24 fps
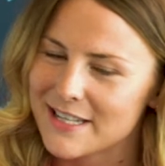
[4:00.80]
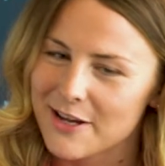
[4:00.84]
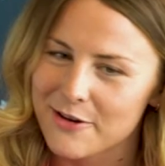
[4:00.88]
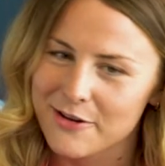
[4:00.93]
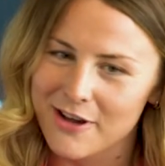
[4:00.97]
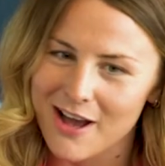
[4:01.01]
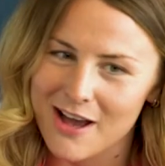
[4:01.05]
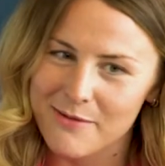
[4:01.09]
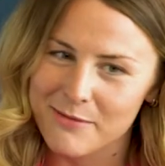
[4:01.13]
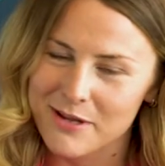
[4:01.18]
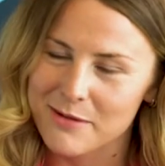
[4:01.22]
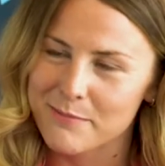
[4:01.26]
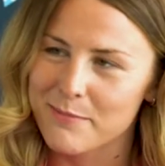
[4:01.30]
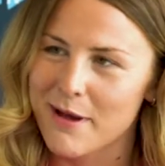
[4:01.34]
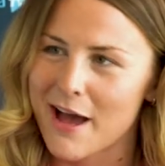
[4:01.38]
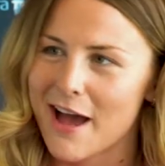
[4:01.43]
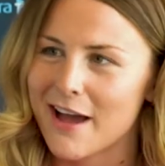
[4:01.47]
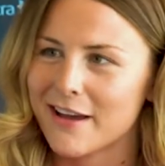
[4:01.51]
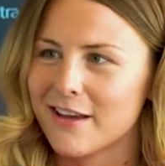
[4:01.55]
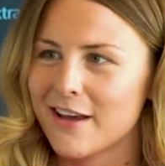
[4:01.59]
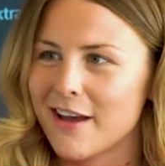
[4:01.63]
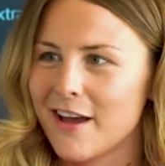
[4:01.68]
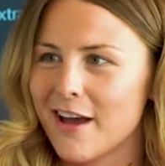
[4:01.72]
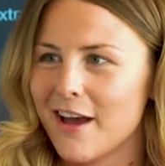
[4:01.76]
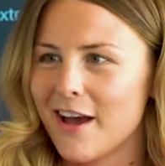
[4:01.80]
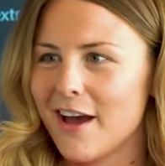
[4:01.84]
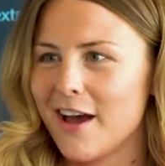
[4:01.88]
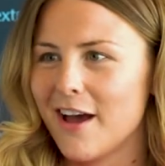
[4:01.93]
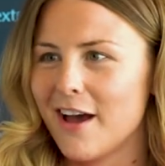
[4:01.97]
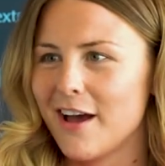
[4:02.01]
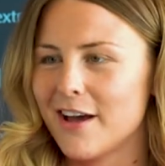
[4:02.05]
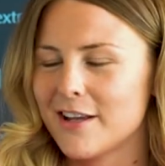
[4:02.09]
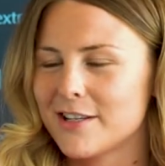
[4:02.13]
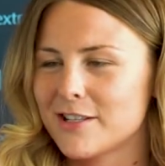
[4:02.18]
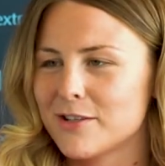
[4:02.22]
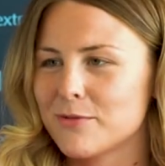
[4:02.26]
Now, coming back
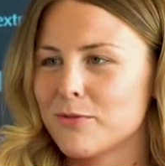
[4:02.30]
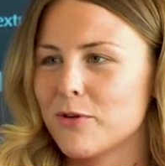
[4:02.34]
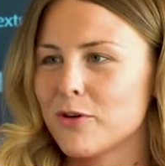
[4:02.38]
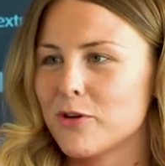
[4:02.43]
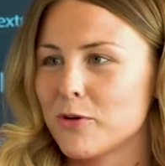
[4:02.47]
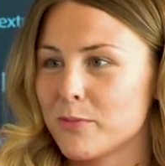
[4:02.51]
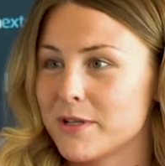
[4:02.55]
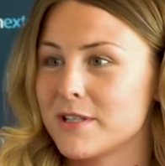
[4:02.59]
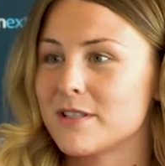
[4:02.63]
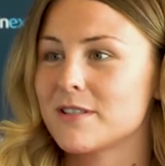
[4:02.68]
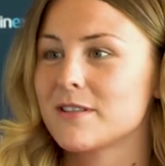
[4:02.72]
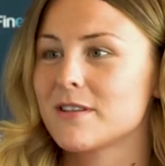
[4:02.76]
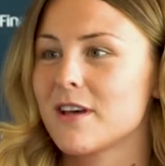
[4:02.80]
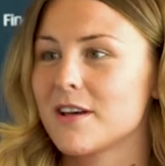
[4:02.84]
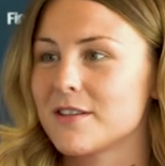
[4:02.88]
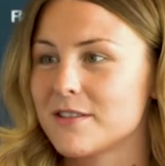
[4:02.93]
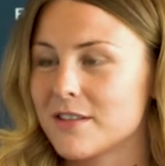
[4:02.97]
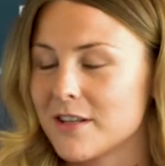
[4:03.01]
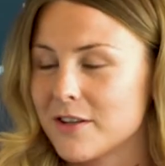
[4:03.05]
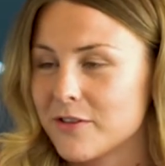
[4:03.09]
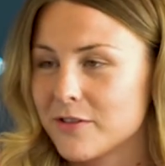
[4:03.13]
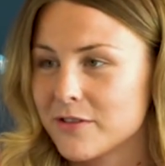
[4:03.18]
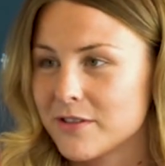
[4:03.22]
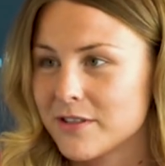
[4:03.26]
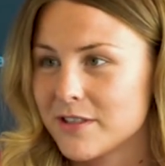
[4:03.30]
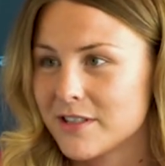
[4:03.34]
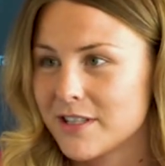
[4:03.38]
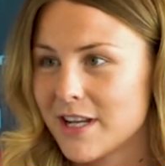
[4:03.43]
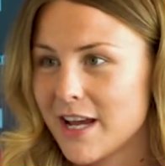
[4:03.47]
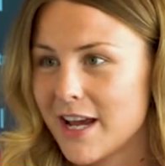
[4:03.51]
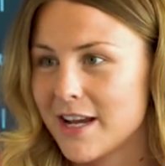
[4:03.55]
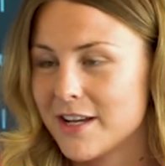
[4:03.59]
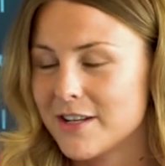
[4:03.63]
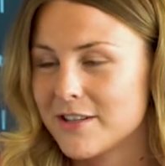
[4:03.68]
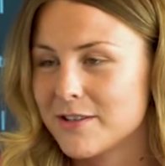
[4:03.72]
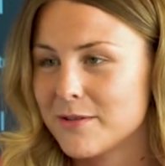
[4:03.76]
uh, to what you'll be discussing on
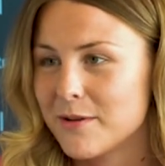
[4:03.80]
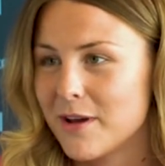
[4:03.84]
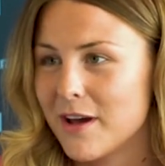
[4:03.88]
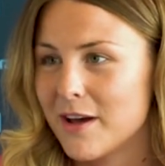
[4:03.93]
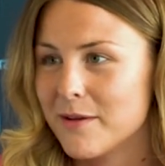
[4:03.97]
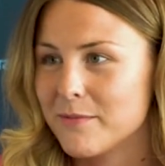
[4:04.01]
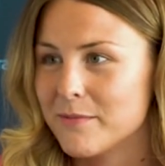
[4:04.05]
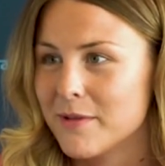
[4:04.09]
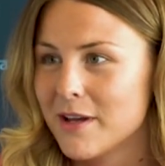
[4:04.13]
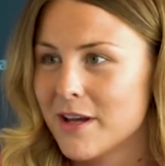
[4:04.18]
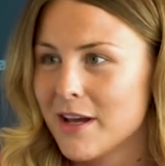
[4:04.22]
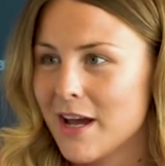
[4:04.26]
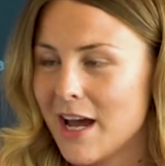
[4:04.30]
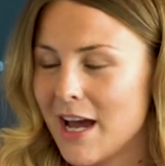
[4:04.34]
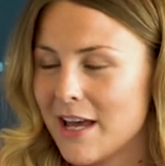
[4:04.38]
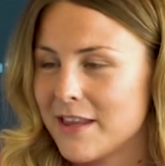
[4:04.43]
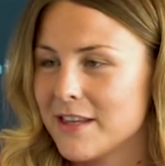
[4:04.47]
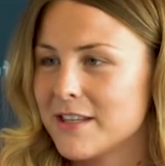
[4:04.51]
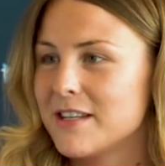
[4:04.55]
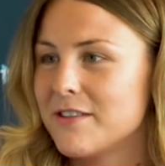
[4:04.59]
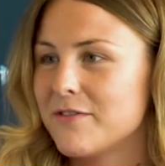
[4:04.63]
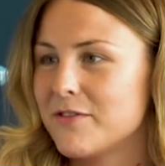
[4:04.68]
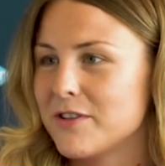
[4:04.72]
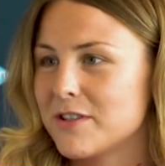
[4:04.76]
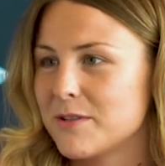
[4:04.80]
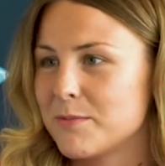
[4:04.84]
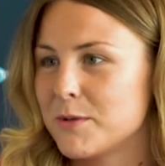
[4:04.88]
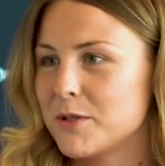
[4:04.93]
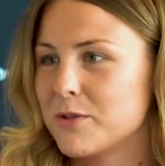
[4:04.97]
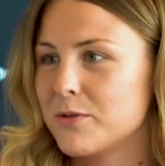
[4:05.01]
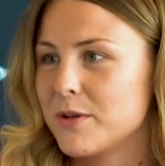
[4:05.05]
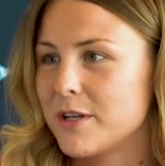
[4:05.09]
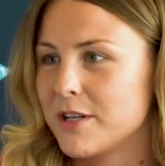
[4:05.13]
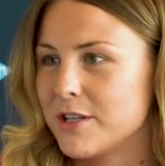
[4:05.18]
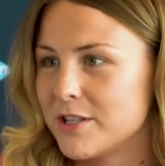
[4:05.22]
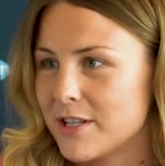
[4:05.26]
stage um, mm-hmm. and the difference
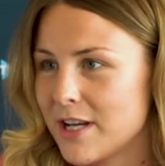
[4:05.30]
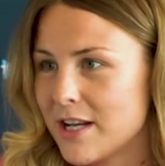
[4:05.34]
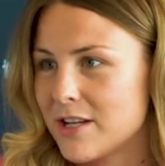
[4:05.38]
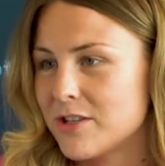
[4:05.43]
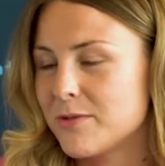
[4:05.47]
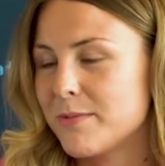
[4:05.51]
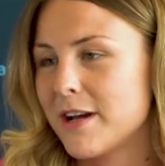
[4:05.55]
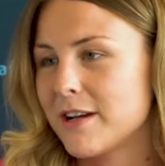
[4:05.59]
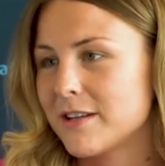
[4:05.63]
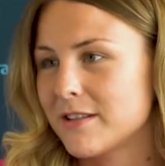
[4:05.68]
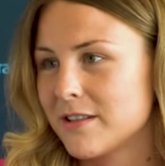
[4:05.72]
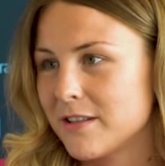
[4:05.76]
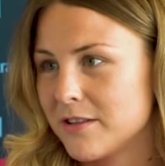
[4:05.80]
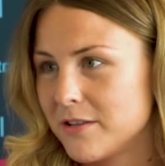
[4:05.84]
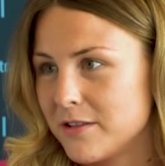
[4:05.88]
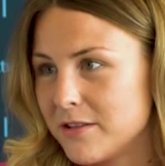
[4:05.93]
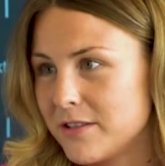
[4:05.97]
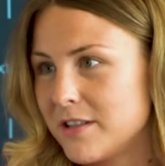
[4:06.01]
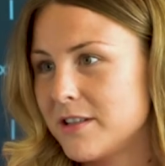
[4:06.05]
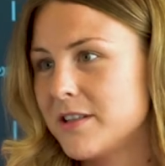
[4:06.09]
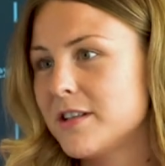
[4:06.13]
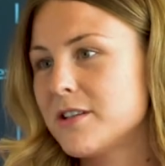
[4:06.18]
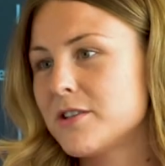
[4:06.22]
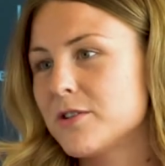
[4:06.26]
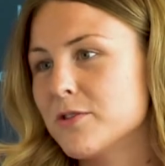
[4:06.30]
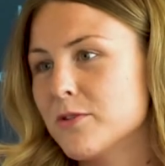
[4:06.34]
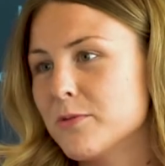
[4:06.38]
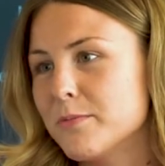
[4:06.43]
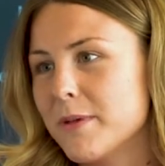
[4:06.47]
between challenger banks and these traditional